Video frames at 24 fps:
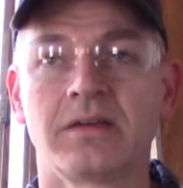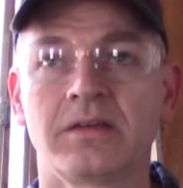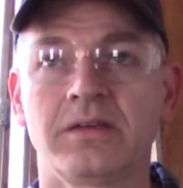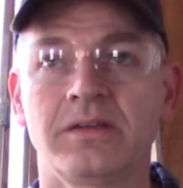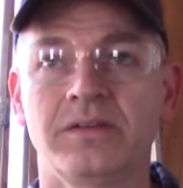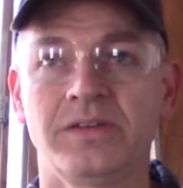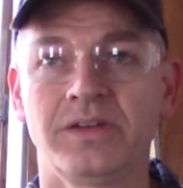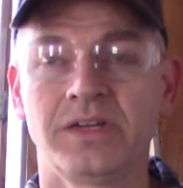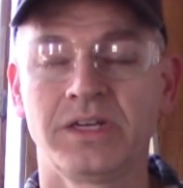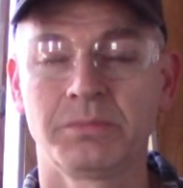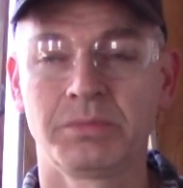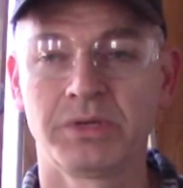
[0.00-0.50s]

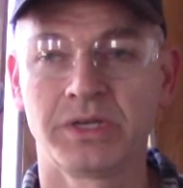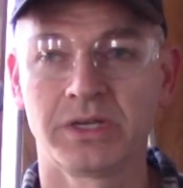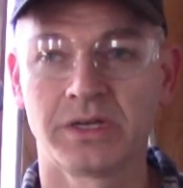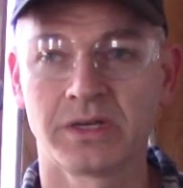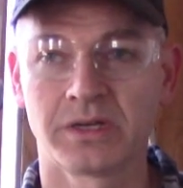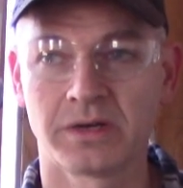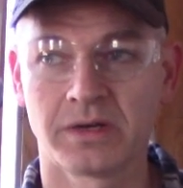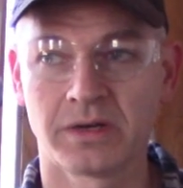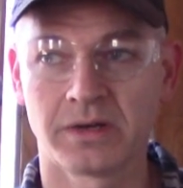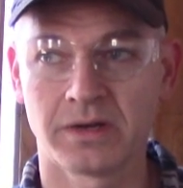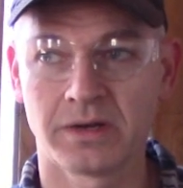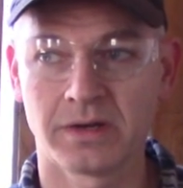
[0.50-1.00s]
You need to
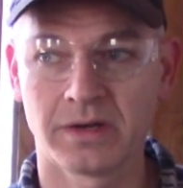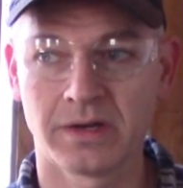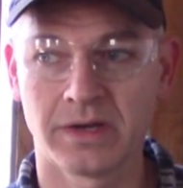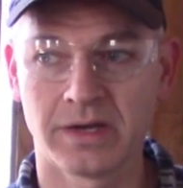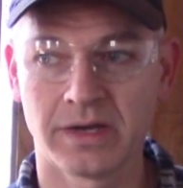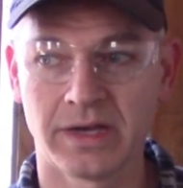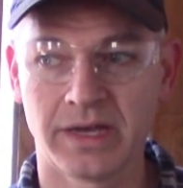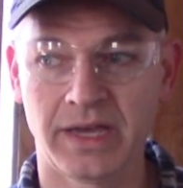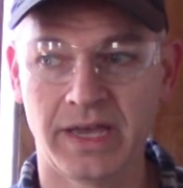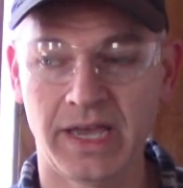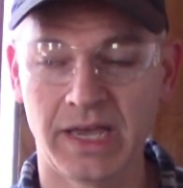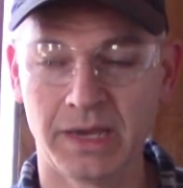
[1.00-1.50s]
be
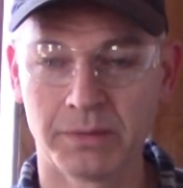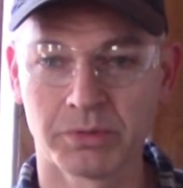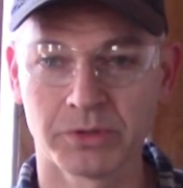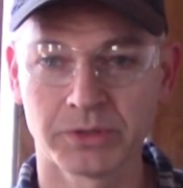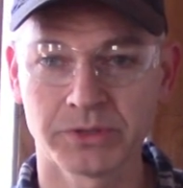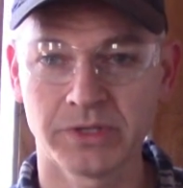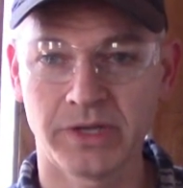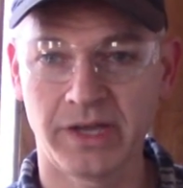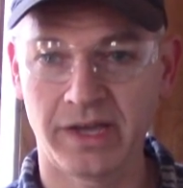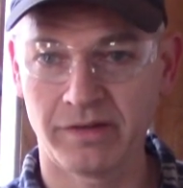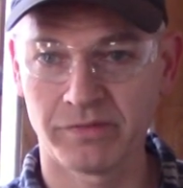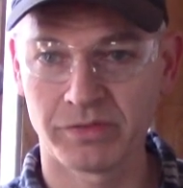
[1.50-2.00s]
able
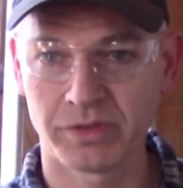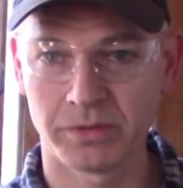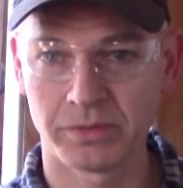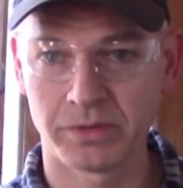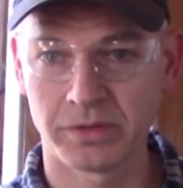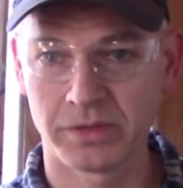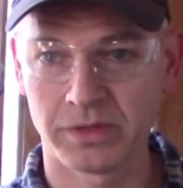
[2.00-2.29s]
to have